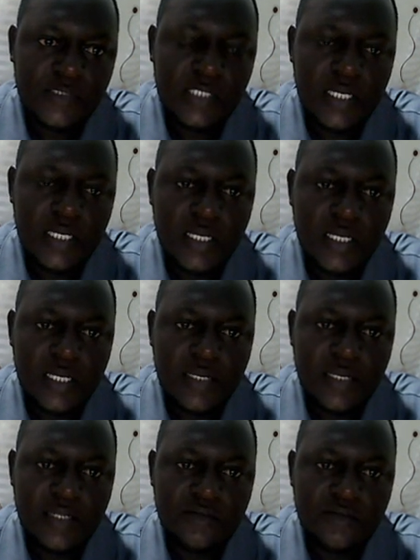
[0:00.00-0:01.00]

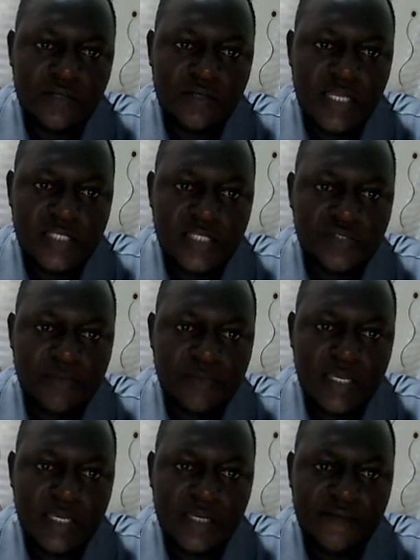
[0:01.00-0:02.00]
They told us to
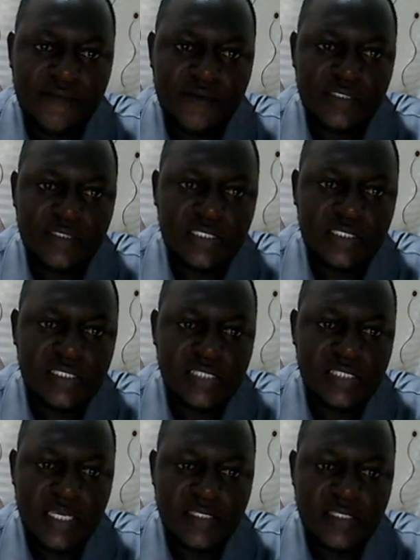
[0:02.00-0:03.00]
make font
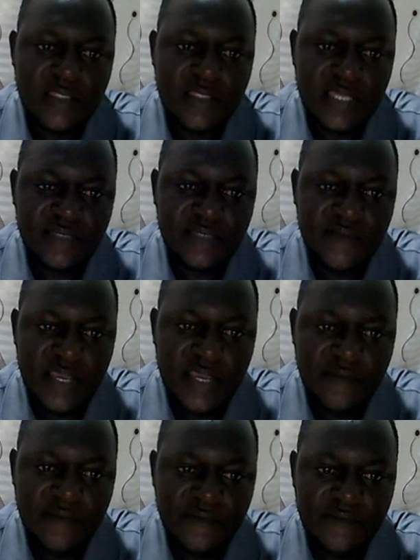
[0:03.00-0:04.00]
size 35.